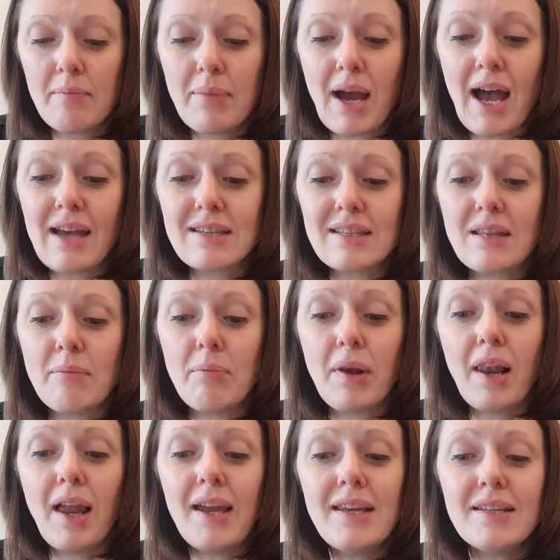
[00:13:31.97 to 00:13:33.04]
But as the
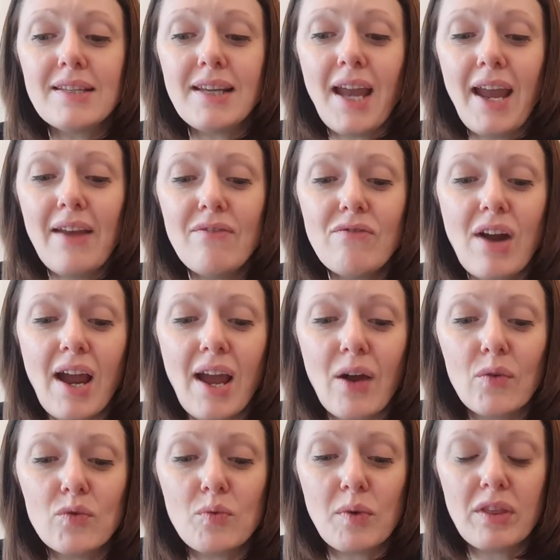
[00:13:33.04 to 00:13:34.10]
plate came
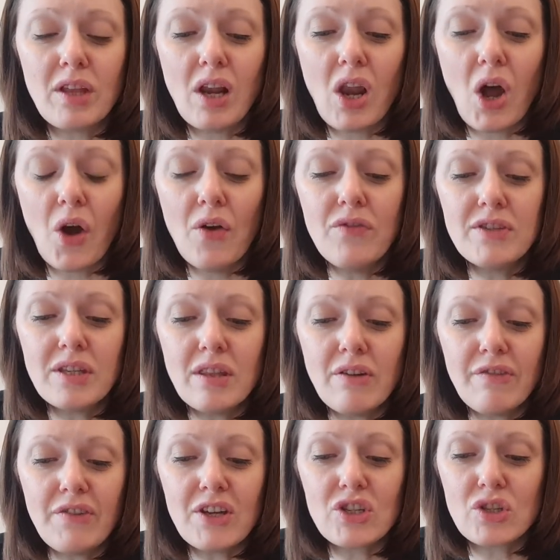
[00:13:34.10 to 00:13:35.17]
round with the loaves and the
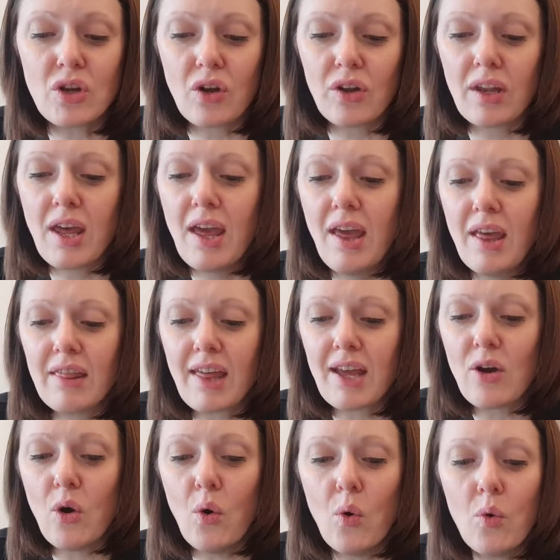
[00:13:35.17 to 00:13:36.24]
fish on,
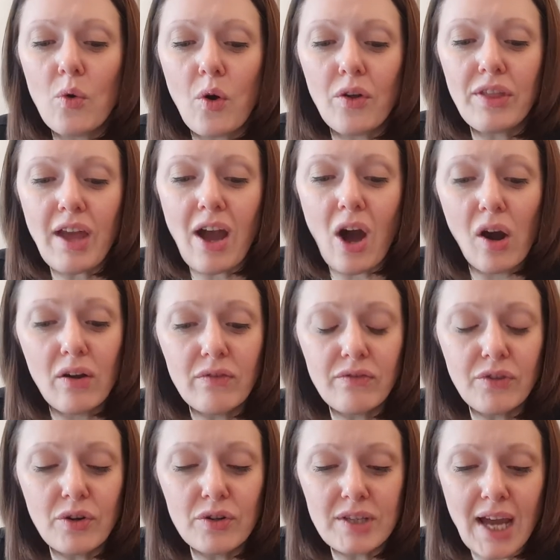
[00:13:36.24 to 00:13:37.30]
they all got their own
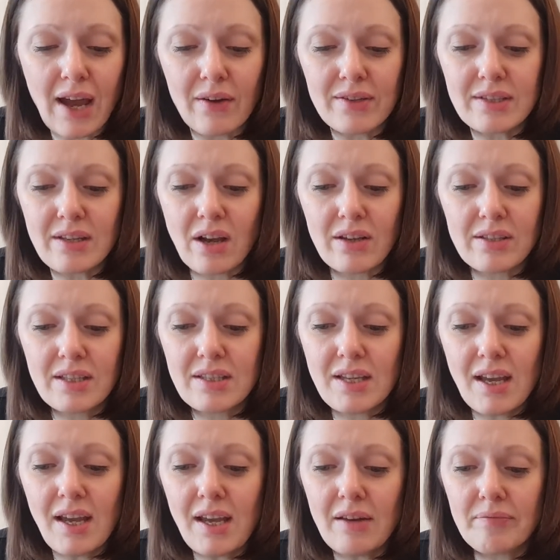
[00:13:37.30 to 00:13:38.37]
food out and started
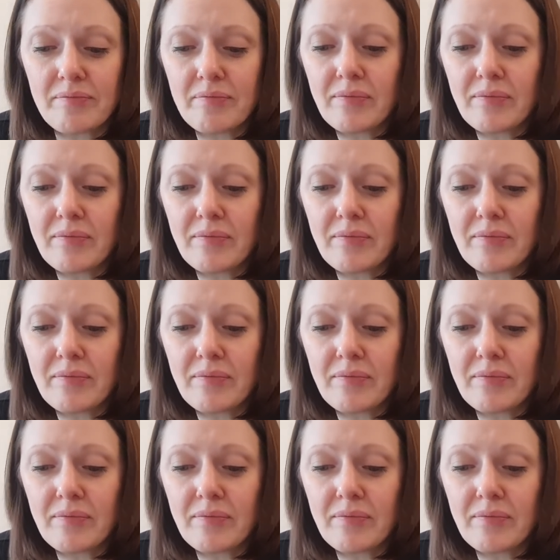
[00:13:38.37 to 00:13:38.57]
to eat.